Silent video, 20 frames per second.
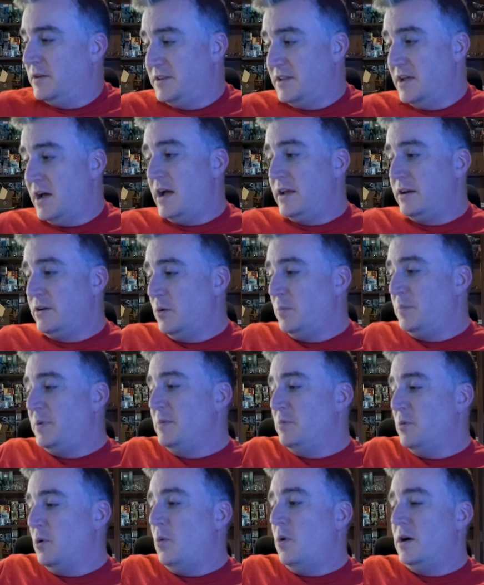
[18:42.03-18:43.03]
I know
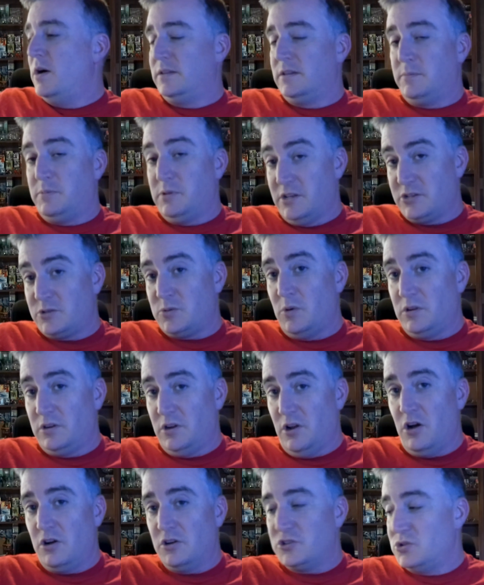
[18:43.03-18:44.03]
people want the +1
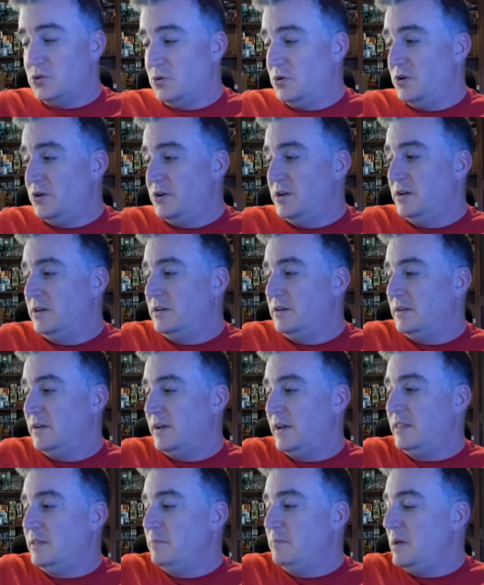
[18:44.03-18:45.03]
longsword
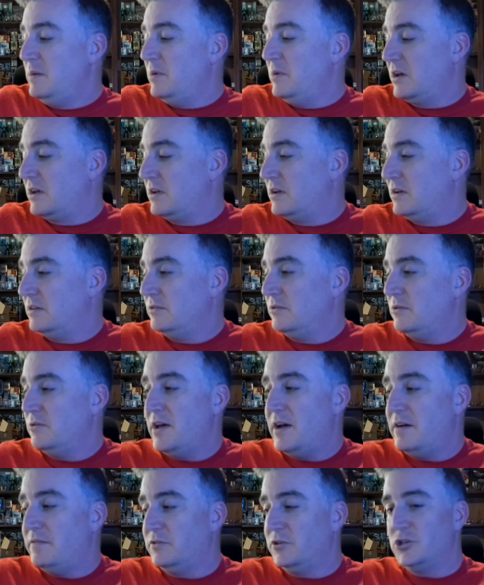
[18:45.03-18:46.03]
and the Mimic. Know
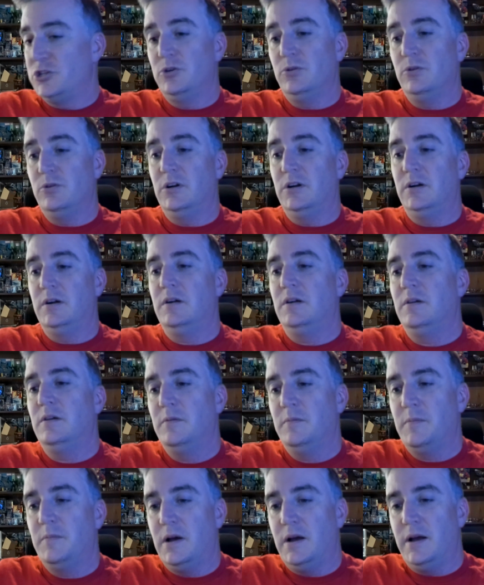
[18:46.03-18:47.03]
that for sure.
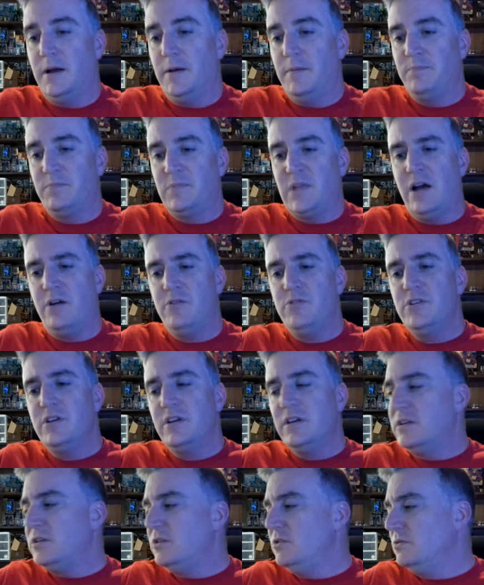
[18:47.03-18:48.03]
How are you
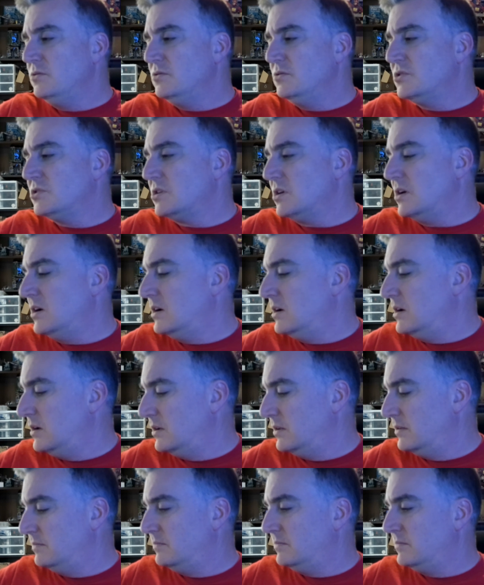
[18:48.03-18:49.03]
going to use
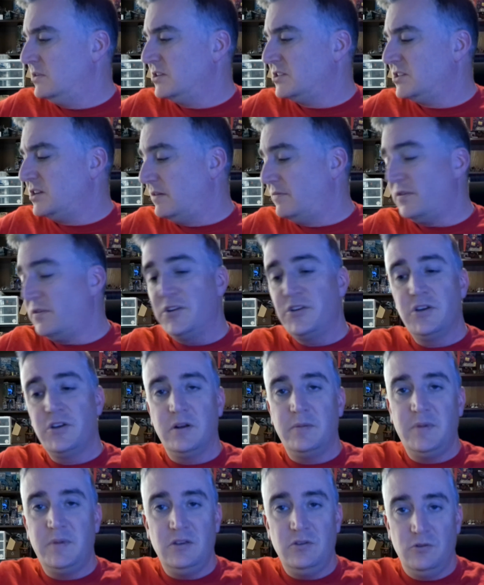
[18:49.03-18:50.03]
this stuff? Are you
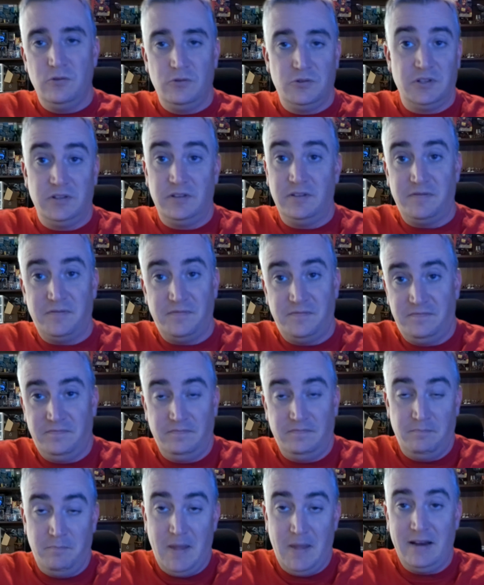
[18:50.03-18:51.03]
going to be using the
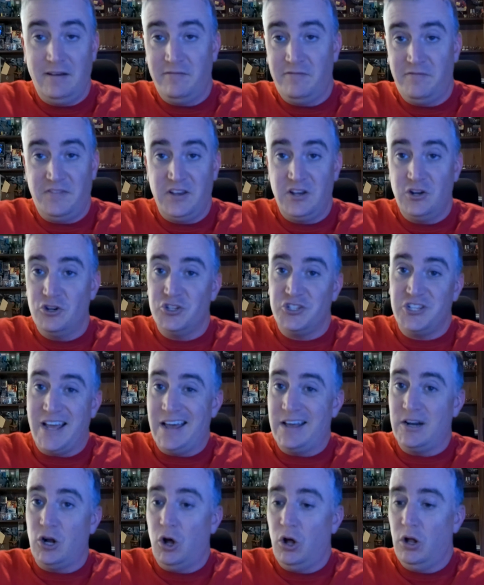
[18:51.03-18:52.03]
main figures
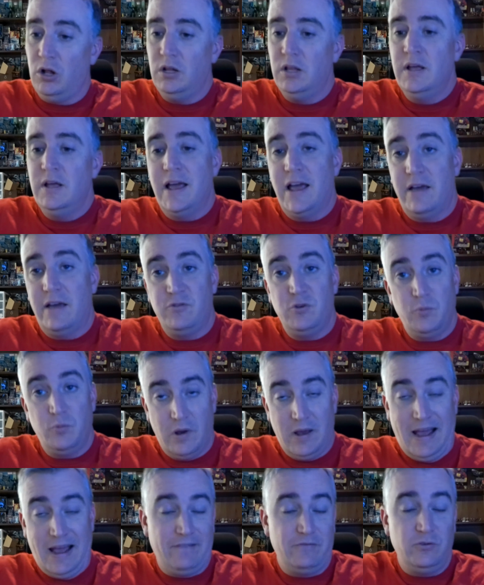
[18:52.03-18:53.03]
at all? Have
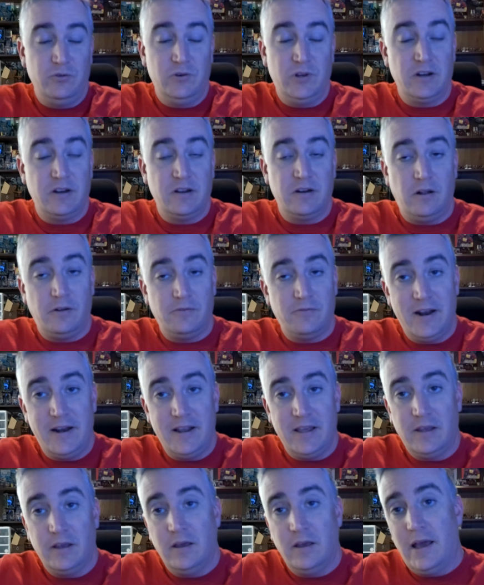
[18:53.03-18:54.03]
you done it
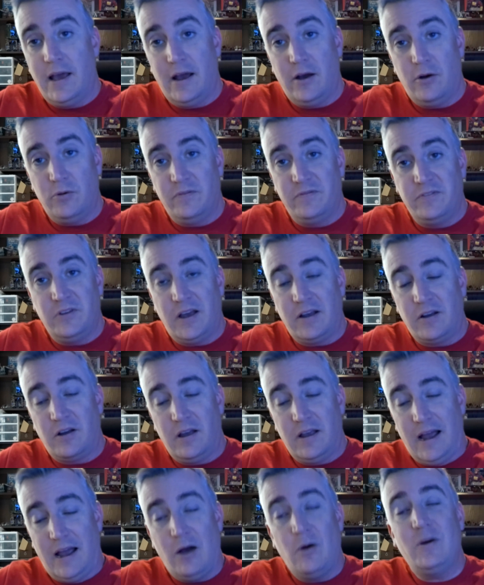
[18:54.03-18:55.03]
already? How
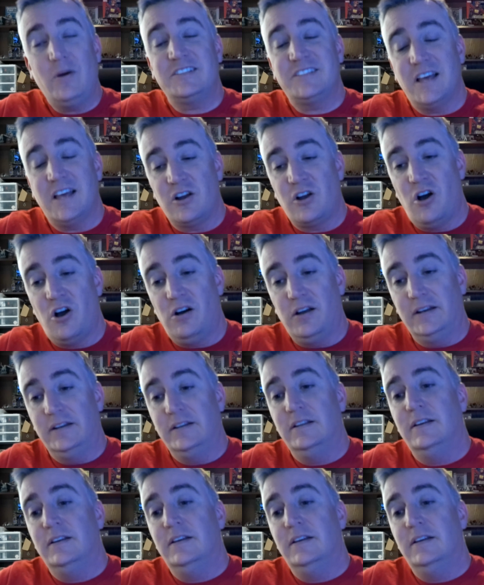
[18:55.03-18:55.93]
has that gone?